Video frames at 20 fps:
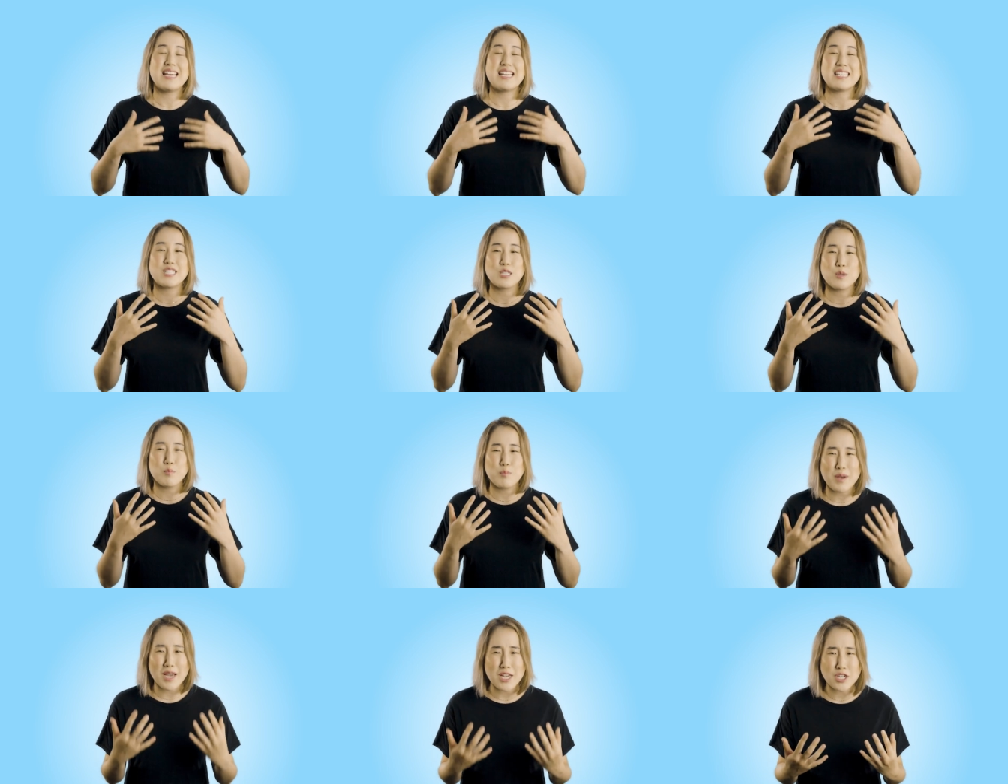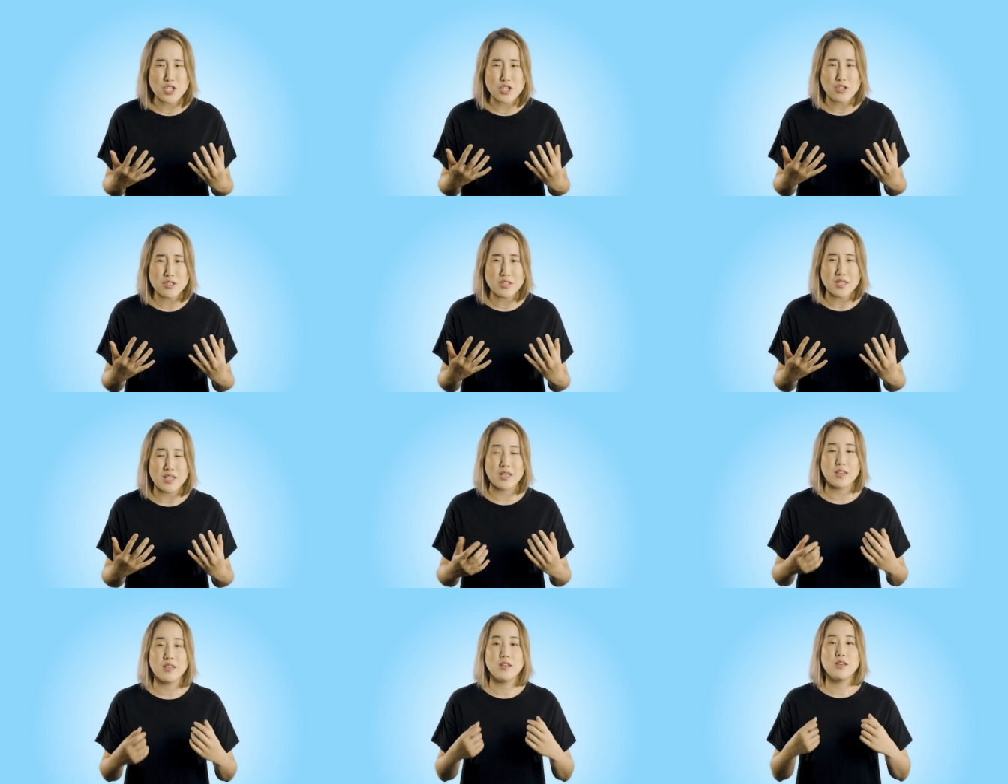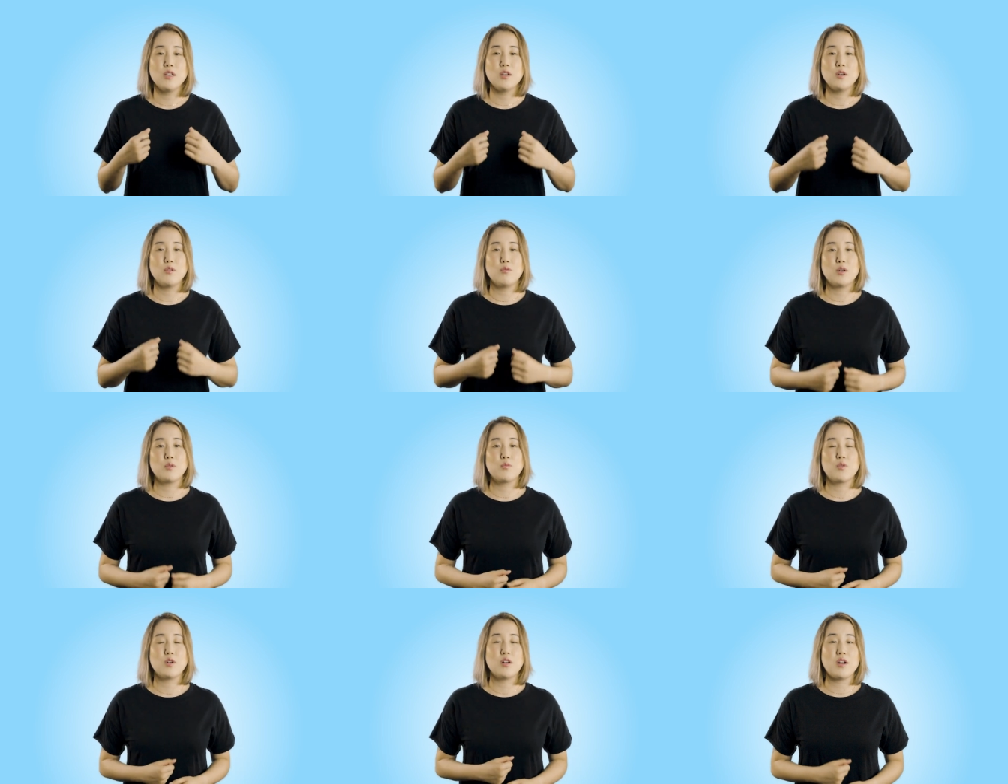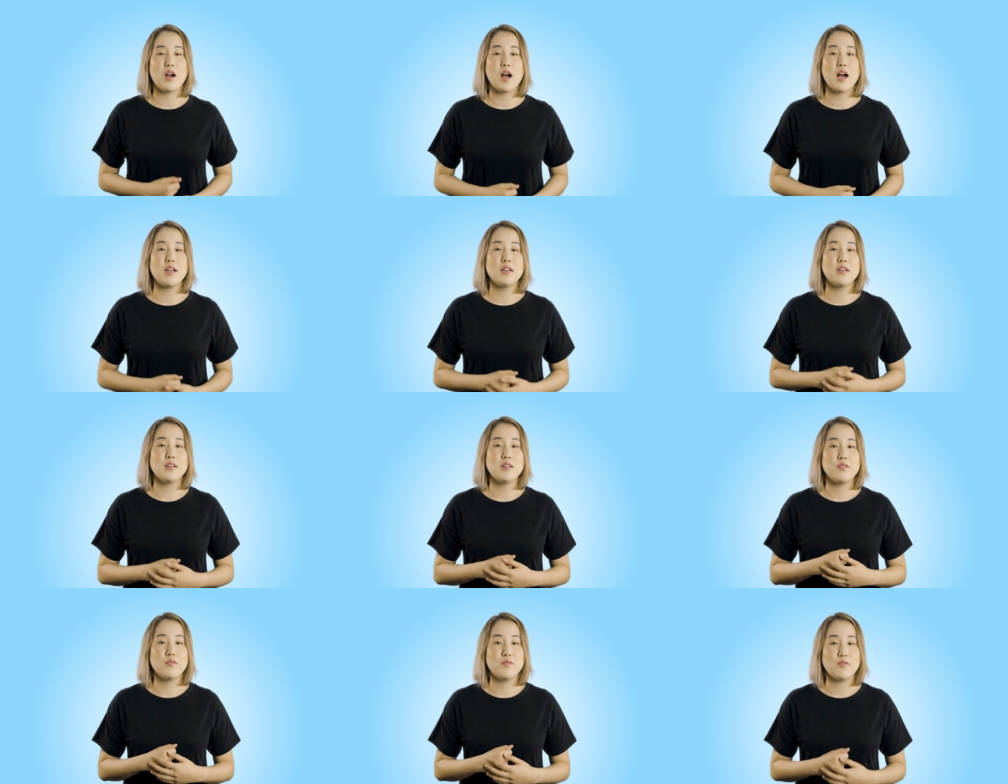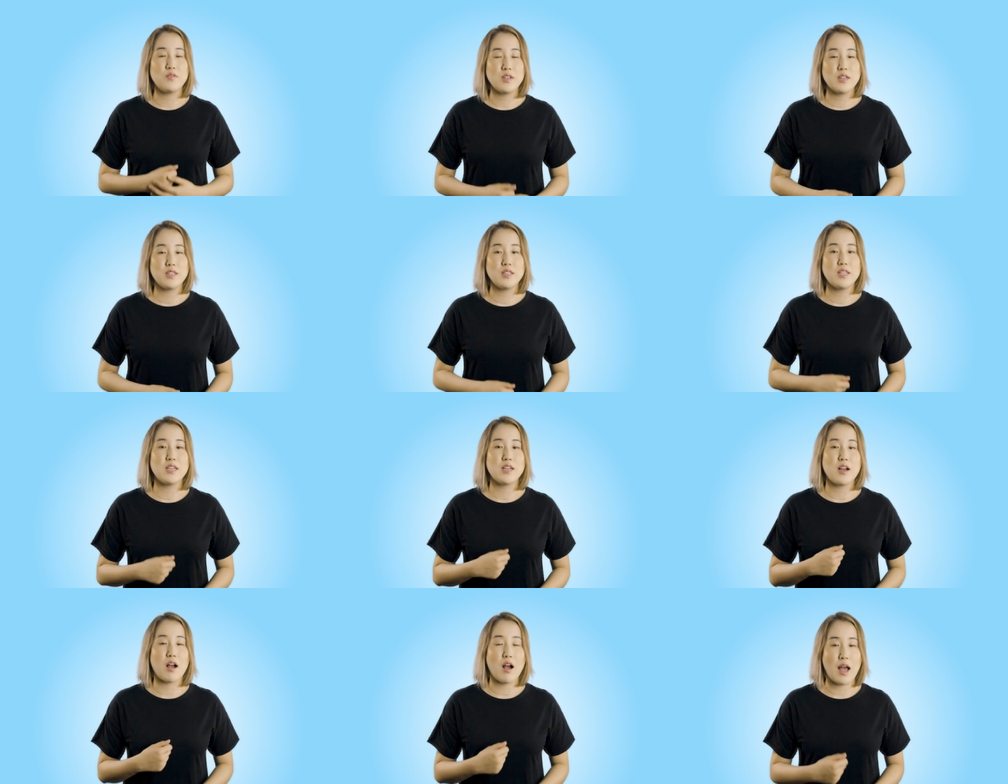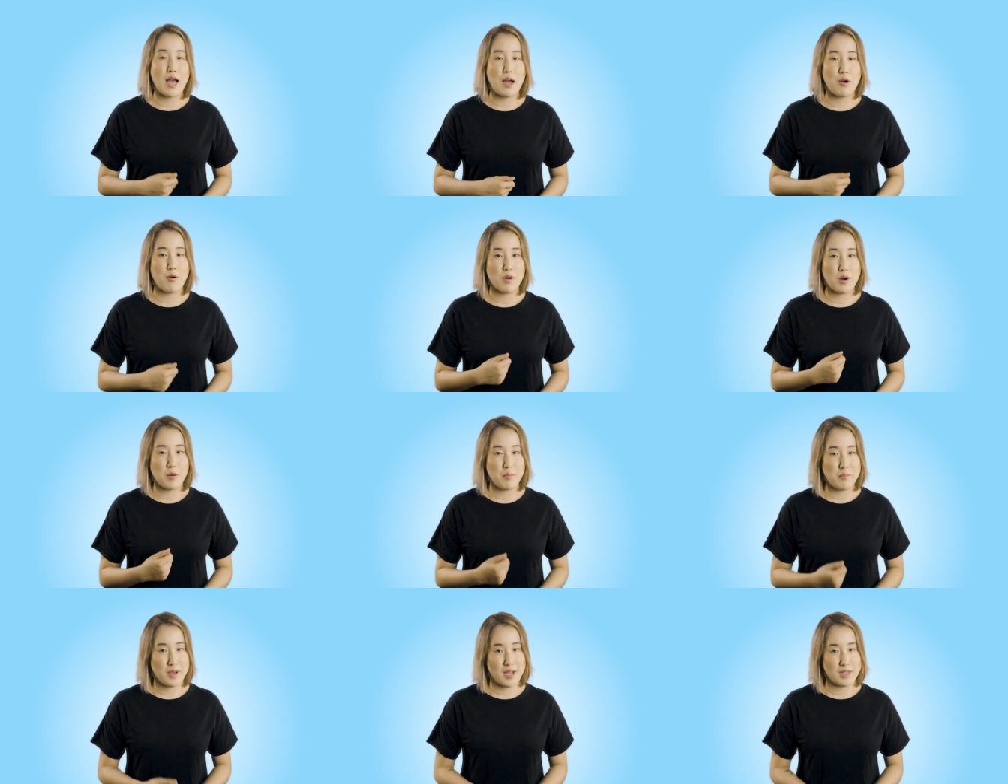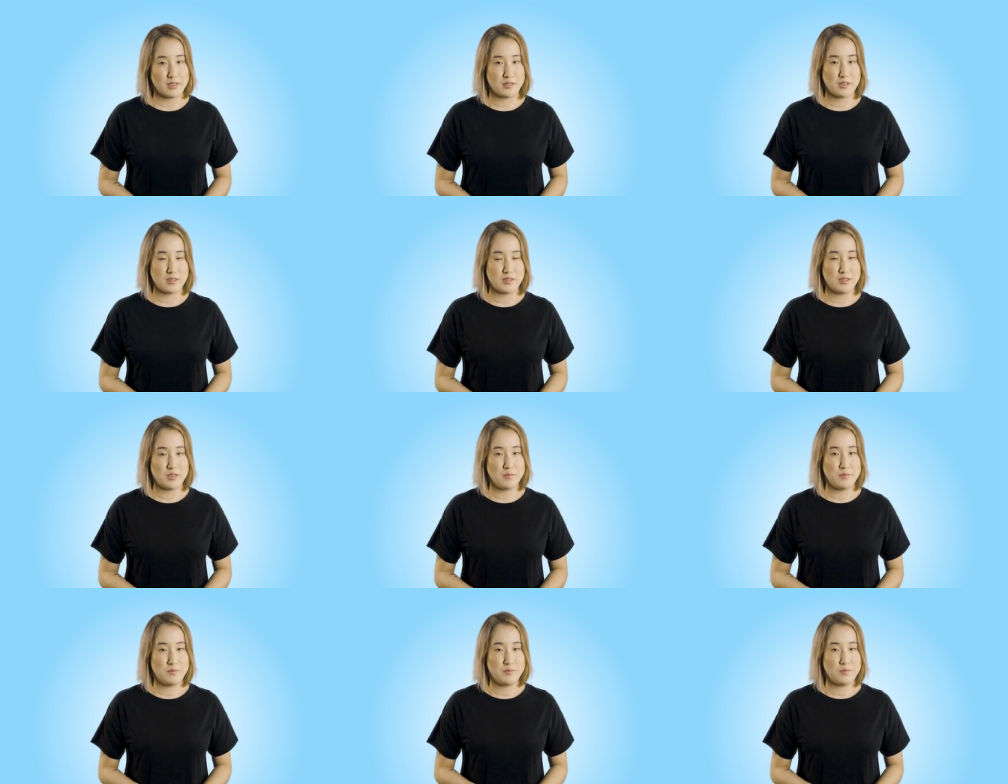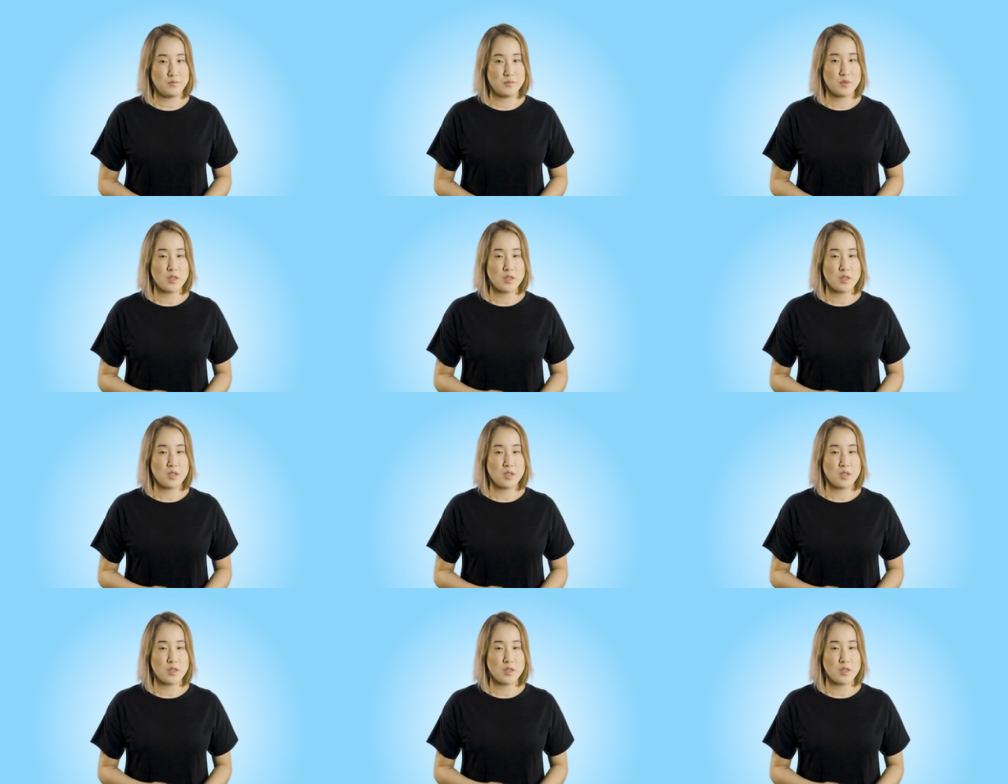especially when we're not feeling our best.